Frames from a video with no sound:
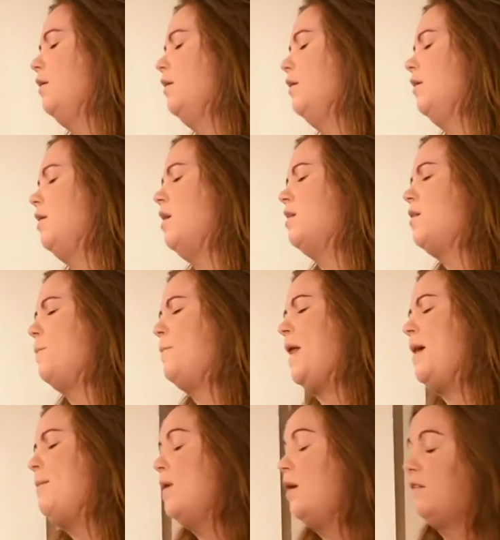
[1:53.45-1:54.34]
And I could
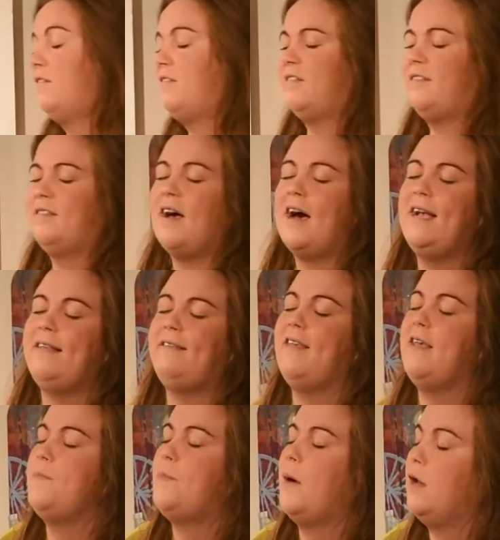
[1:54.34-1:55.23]
blame it on
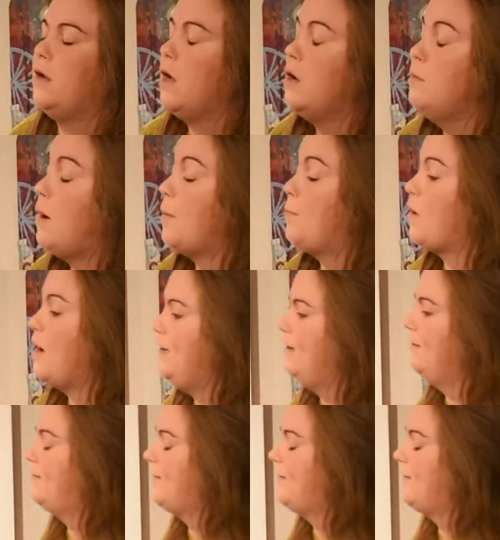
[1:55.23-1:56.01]
society, but I know my brain